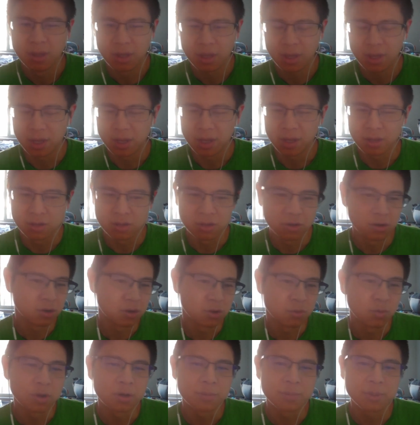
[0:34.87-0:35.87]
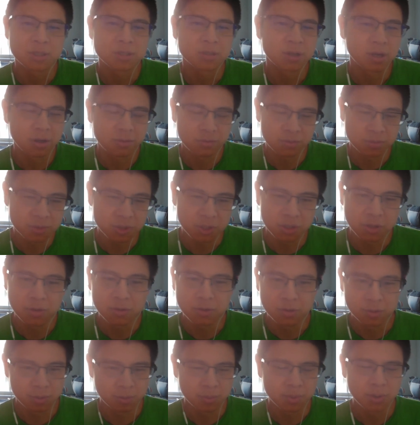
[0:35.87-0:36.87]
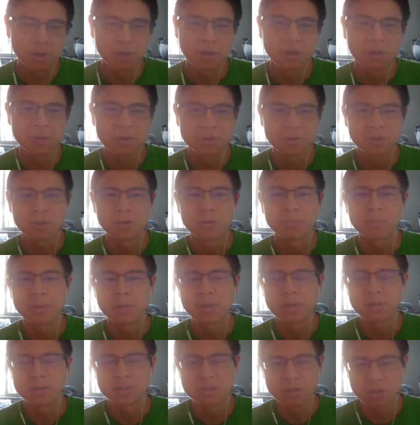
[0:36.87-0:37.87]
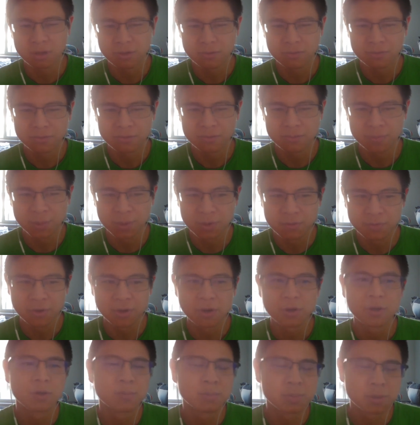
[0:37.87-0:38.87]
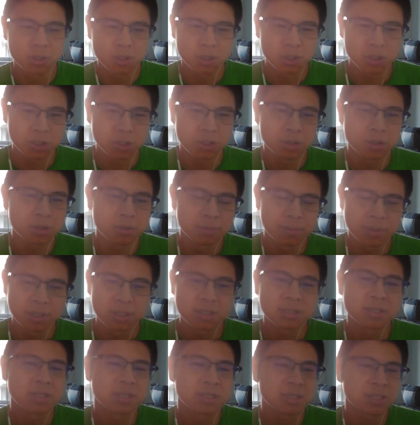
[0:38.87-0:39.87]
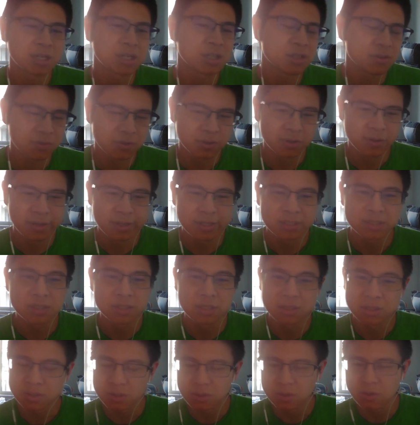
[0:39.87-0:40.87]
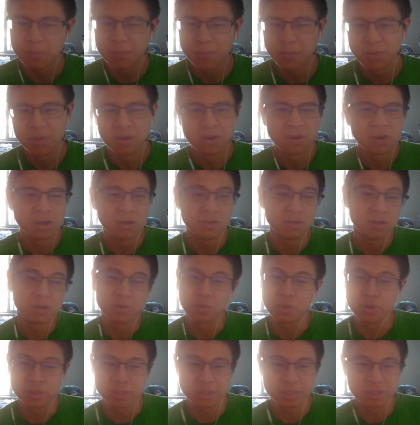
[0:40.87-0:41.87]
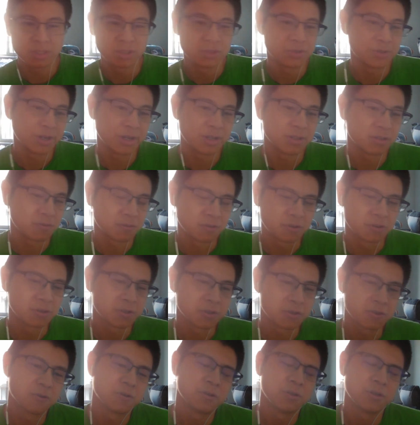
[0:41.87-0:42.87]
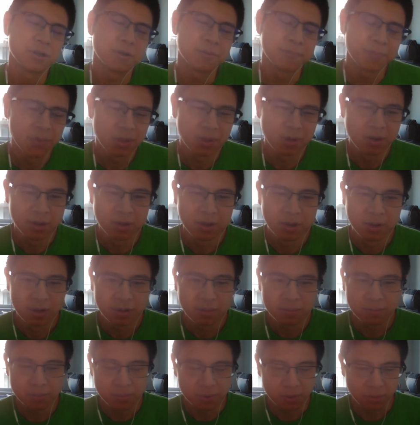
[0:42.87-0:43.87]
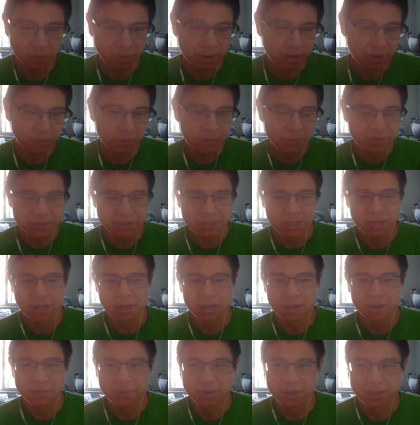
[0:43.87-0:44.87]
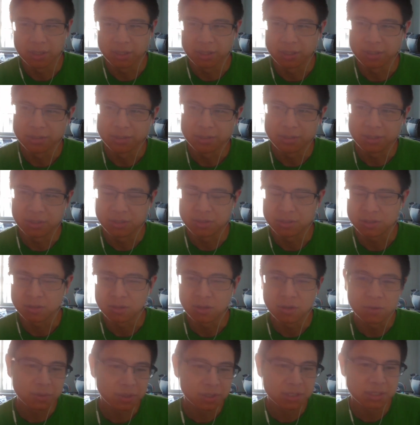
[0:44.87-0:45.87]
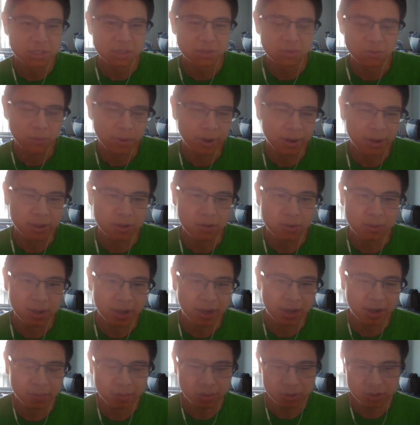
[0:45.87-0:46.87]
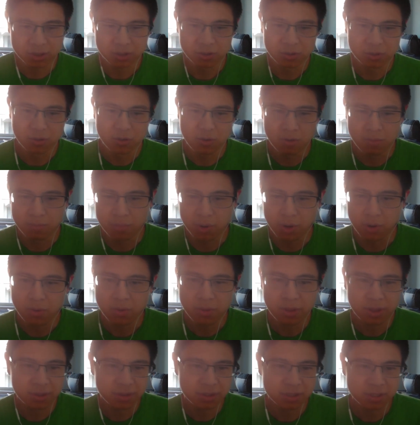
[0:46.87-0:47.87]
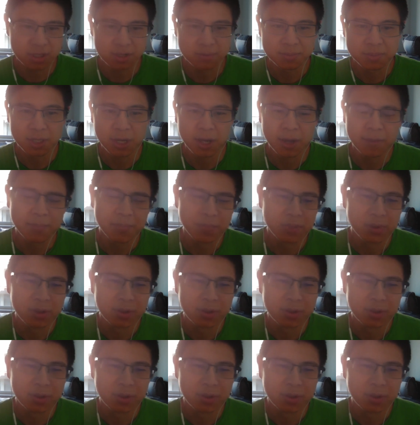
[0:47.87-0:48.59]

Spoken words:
and you wouldn't be starting from zero. You're putting yourself in a very good position to be a successful SDE2 if you were just to transfer internally. But what I will say is there's no reason why you can't pursue both at the same time.